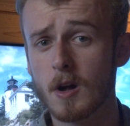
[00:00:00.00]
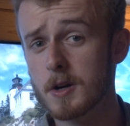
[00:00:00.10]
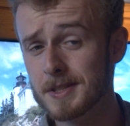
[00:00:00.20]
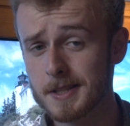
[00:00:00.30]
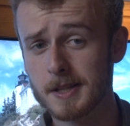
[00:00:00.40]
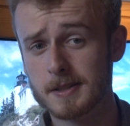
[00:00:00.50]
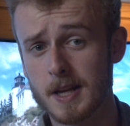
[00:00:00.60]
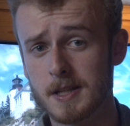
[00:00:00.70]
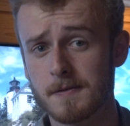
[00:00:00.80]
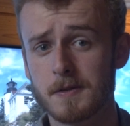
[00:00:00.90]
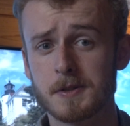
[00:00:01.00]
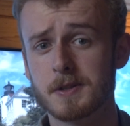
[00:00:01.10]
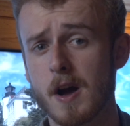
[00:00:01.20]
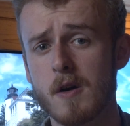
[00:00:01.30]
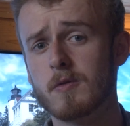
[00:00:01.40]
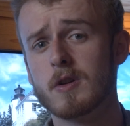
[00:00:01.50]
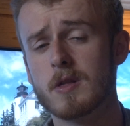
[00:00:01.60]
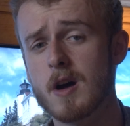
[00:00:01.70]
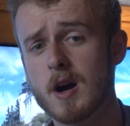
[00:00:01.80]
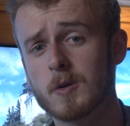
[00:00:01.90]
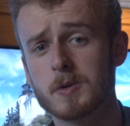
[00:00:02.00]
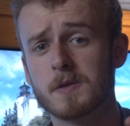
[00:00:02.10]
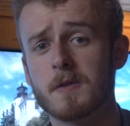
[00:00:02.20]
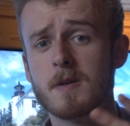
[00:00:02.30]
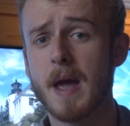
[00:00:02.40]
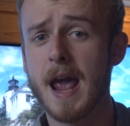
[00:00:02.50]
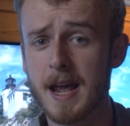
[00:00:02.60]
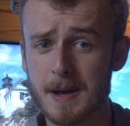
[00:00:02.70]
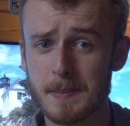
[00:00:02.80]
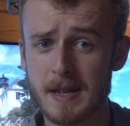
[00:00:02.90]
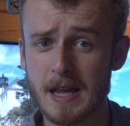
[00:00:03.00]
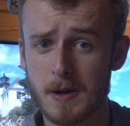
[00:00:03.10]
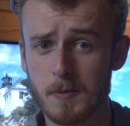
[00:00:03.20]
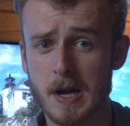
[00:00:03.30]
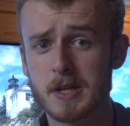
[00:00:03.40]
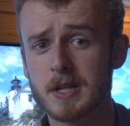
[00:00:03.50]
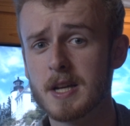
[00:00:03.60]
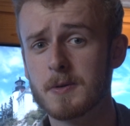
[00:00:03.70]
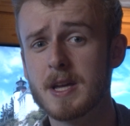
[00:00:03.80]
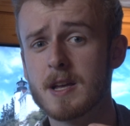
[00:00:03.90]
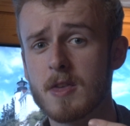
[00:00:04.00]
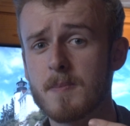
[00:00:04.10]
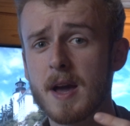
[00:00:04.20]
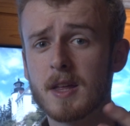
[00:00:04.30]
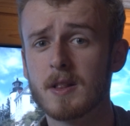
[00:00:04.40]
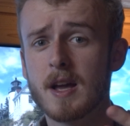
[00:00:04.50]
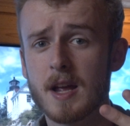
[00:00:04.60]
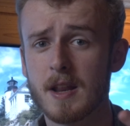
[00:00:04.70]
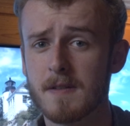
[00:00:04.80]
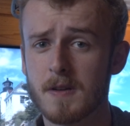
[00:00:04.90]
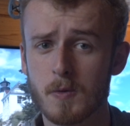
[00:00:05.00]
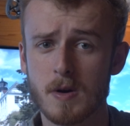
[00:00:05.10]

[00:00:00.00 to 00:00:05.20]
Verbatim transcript: largely successful software unlock was from A M D, which can, we can speculate if it